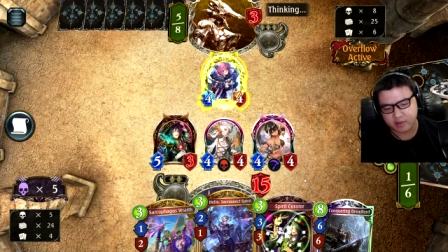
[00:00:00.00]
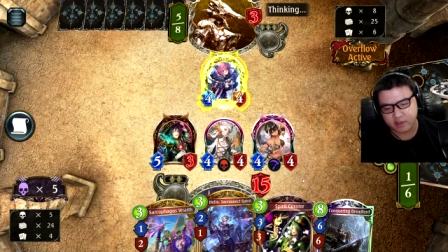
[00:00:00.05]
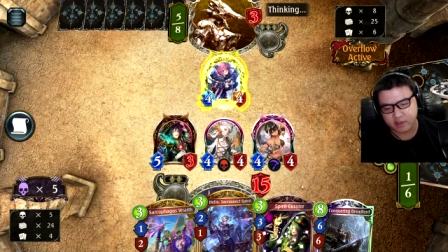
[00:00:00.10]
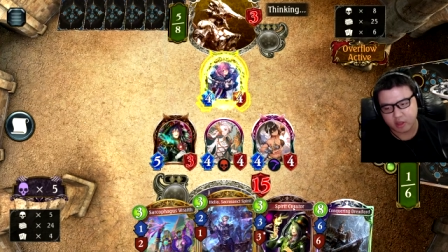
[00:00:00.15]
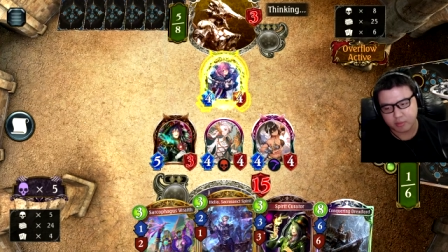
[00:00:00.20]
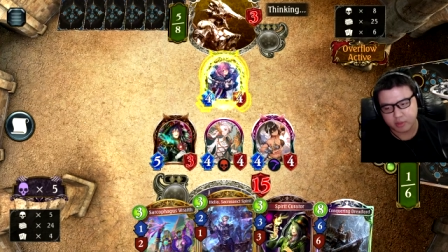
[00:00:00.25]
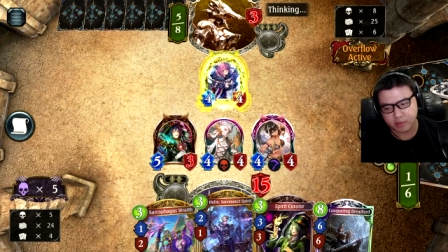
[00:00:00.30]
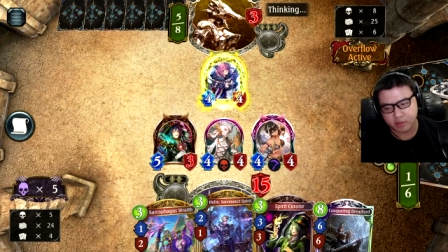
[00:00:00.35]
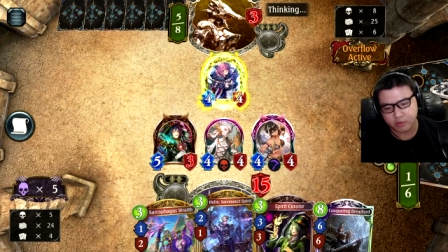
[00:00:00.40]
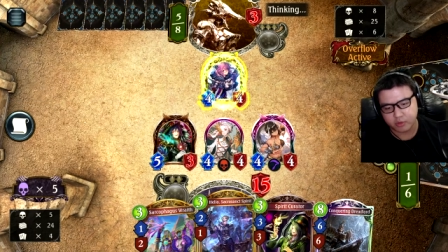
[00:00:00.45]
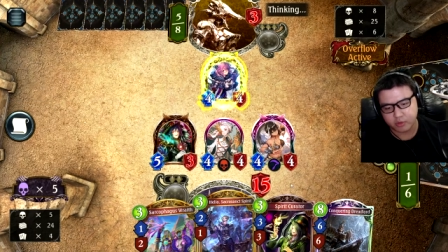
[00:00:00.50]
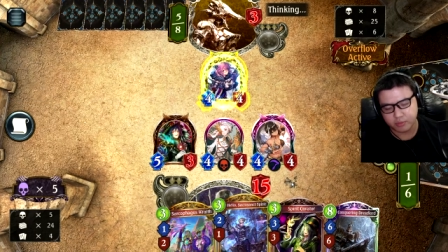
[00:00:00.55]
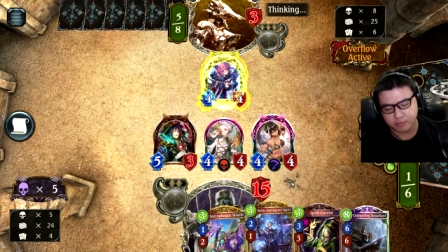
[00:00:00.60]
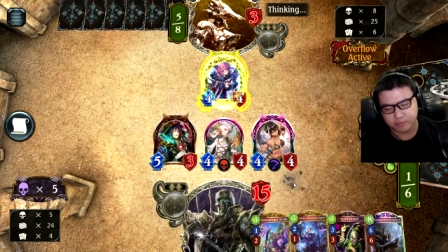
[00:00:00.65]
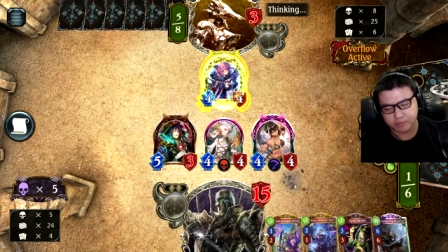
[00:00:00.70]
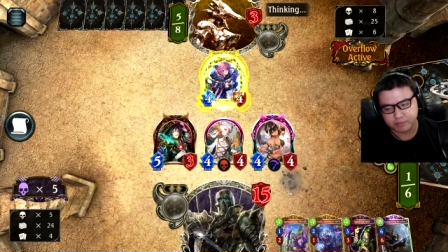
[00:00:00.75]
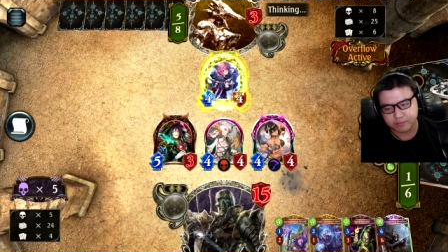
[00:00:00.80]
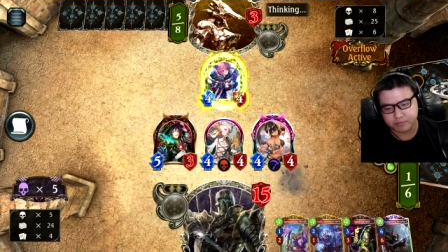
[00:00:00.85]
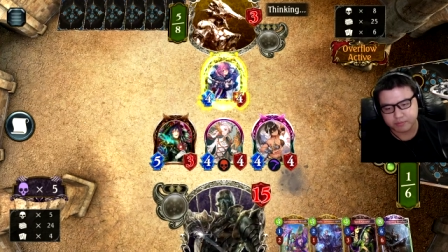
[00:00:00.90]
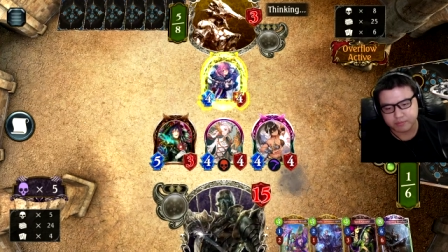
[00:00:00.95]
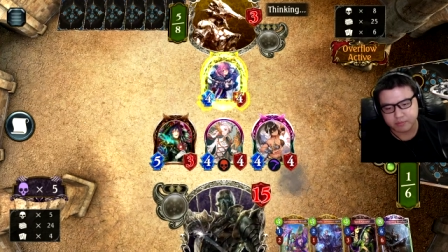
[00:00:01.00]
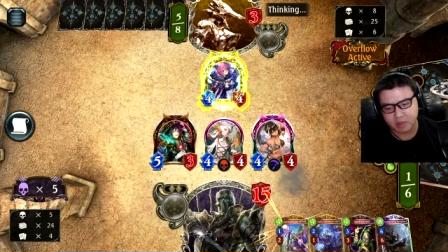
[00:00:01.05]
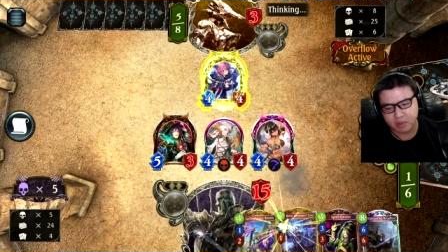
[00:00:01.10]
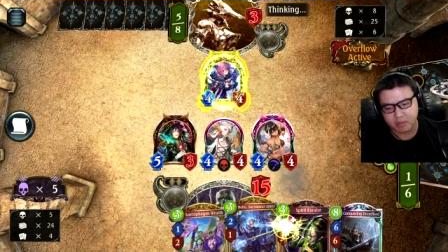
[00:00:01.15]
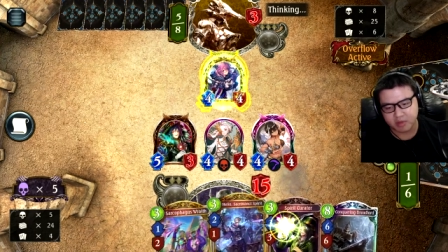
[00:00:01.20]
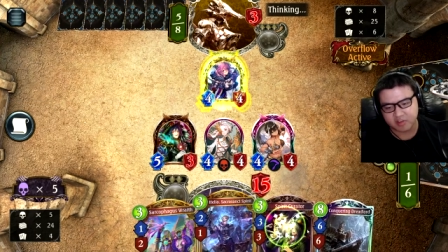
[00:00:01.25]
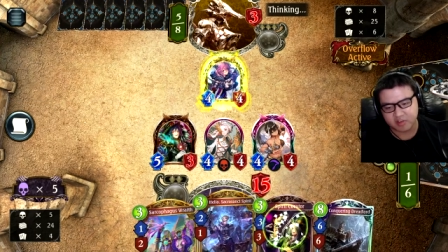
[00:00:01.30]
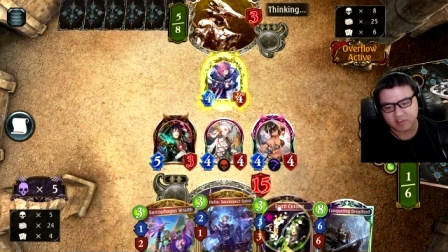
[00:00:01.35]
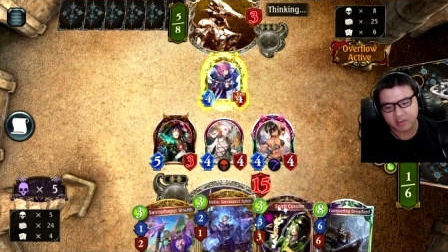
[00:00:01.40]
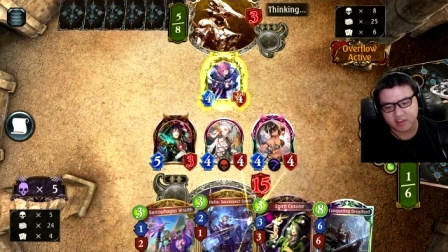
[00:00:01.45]
That'd be cool. Maybe
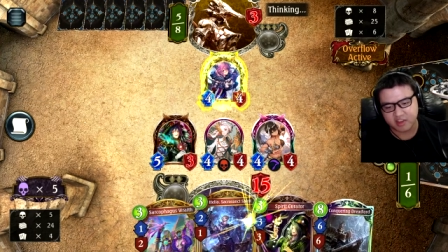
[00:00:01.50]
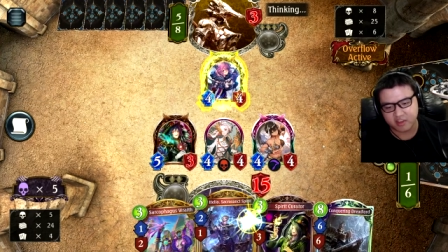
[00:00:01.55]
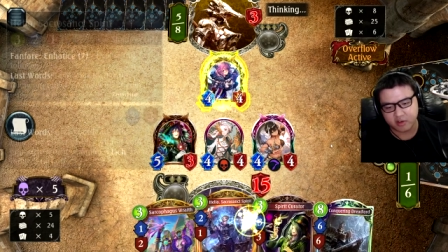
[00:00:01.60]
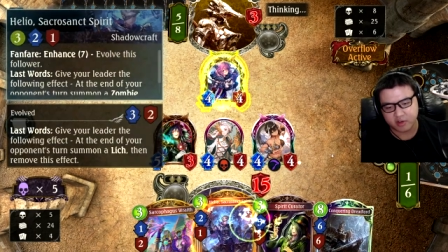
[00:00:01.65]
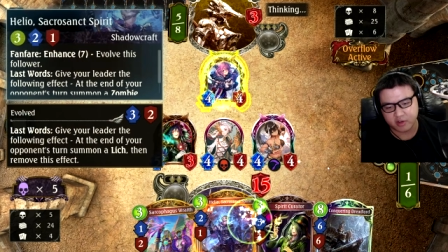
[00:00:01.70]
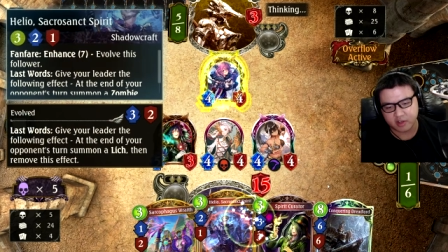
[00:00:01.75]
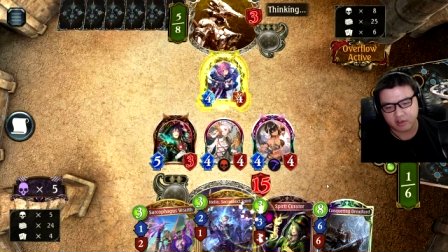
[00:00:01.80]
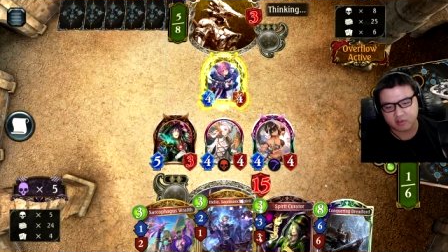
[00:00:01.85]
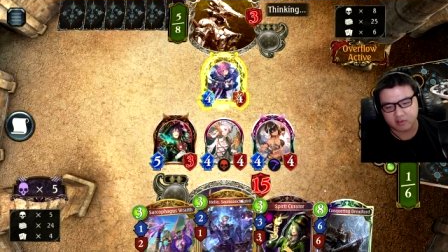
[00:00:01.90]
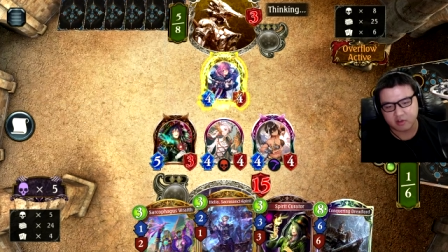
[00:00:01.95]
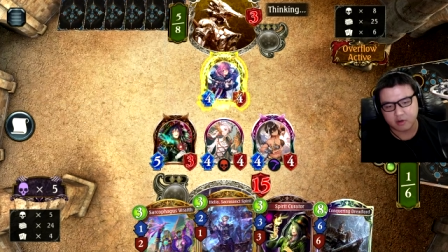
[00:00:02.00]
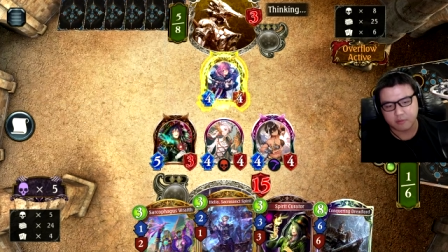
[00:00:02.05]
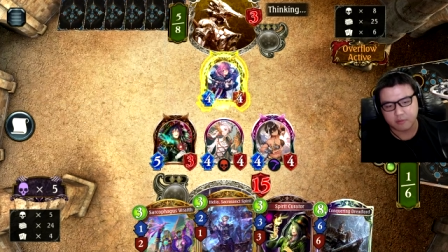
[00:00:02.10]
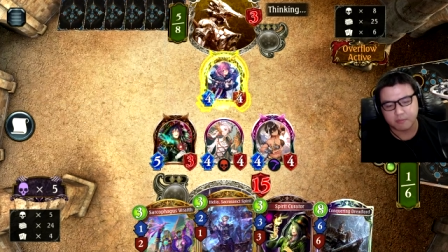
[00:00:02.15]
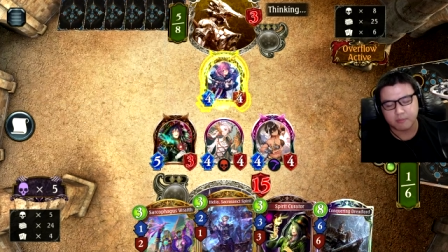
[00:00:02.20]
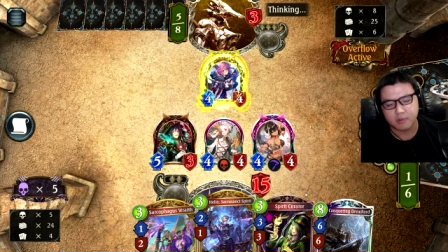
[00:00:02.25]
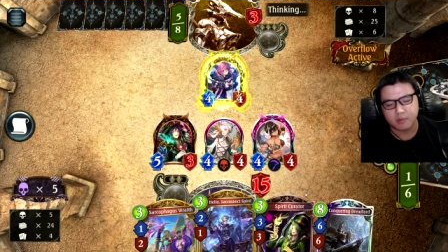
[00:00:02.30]
I just Helio next turn.